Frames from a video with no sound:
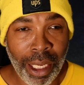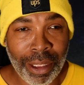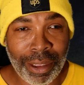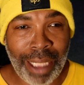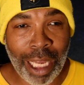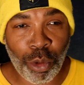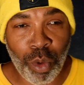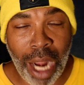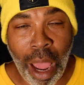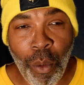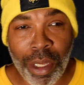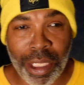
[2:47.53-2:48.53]
So that's what
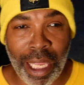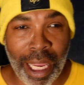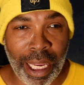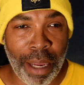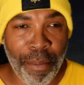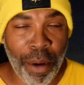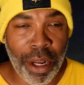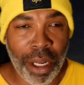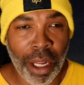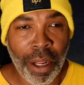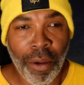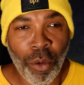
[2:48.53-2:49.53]
I was thinking, but
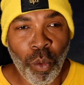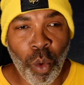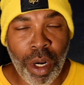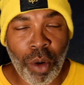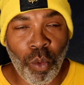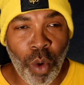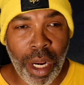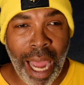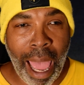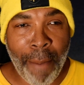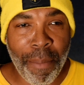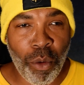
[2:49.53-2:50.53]
what
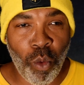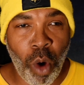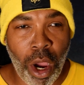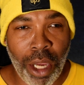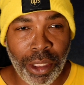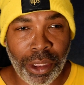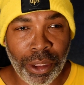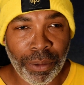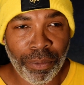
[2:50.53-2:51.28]
happened was,